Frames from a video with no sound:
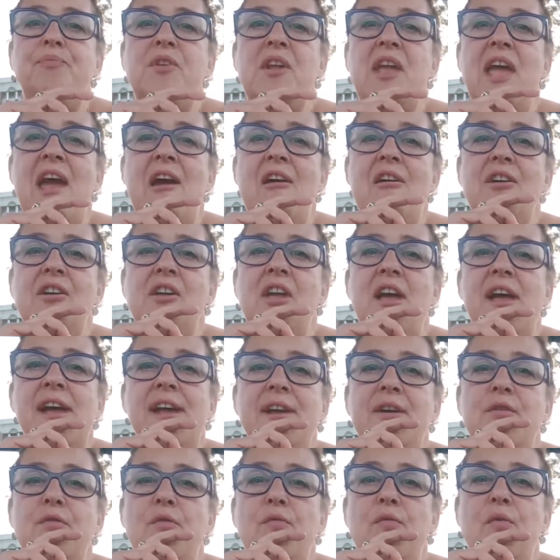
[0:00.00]
Carrot
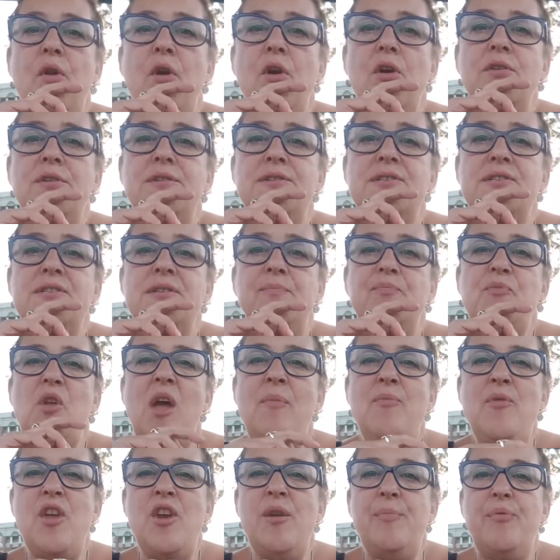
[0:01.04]
cake rocks.
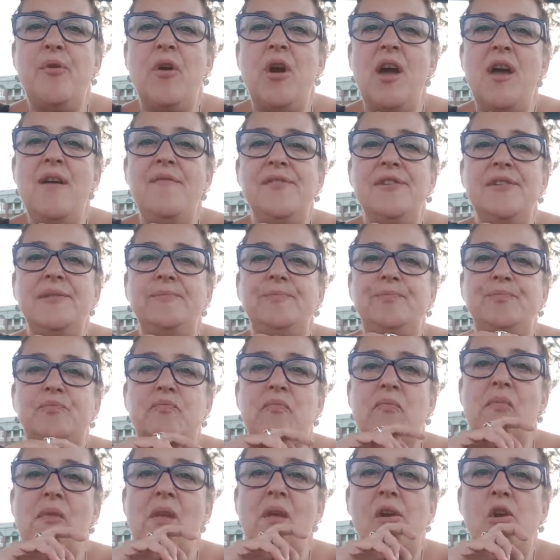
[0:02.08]
I'm not a private
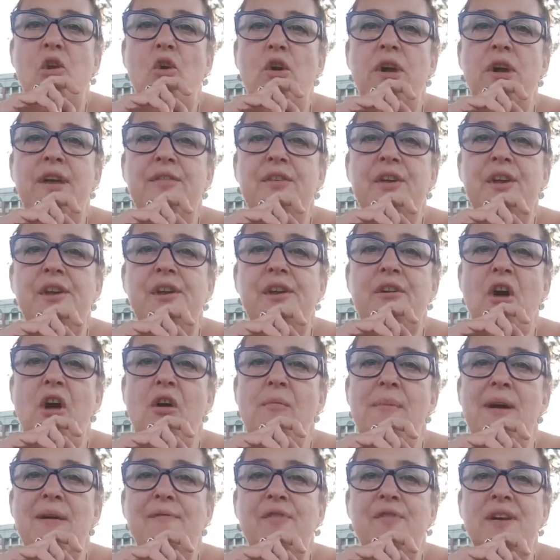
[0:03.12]
lawyer though. Oh,
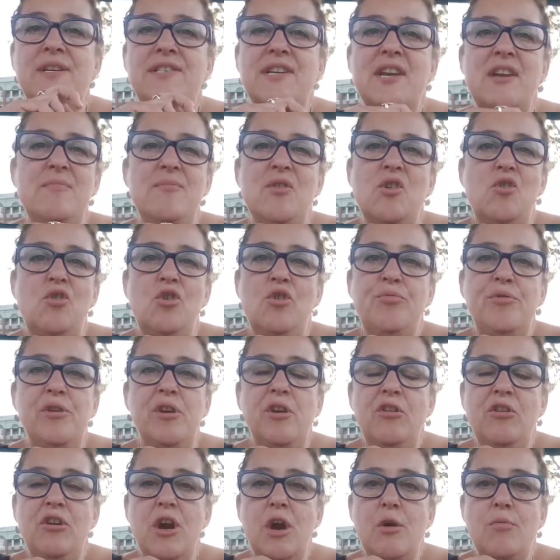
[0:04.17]
my phrase. I am a corporate
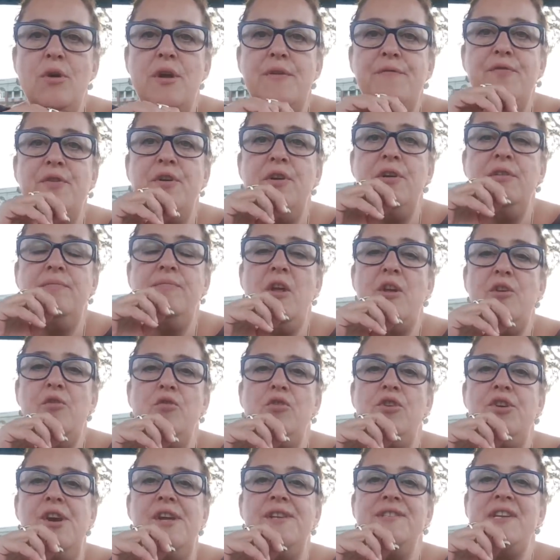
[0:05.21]
lawyer. I work for an
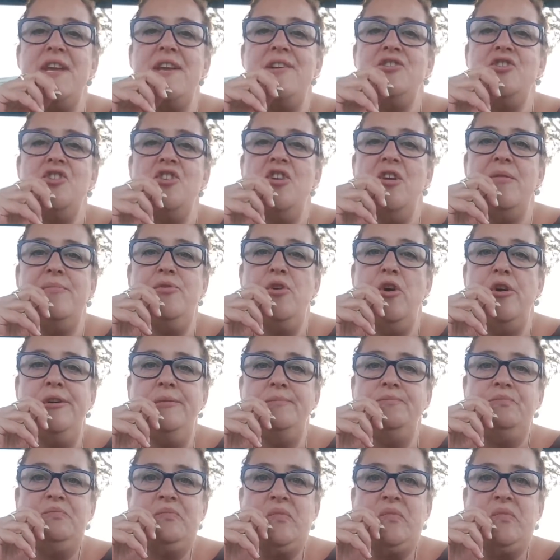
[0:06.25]
organisation. I'm not,